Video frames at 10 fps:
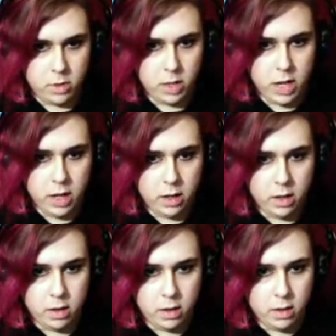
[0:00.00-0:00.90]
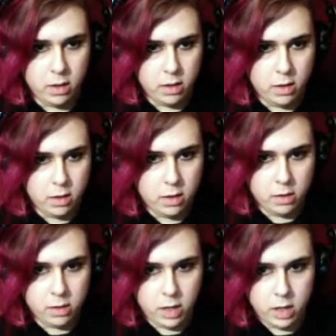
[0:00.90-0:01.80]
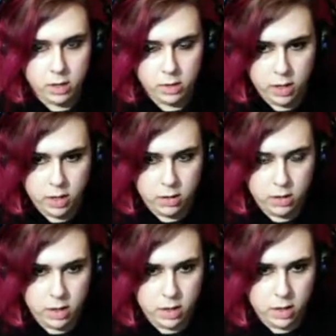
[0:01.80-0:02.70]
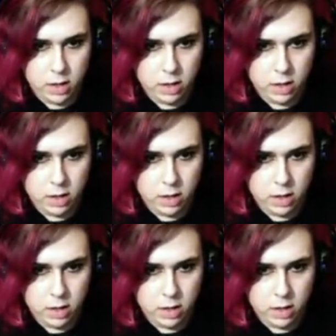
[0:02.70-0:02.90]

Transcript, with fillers: Okay. Okay, okay, okay.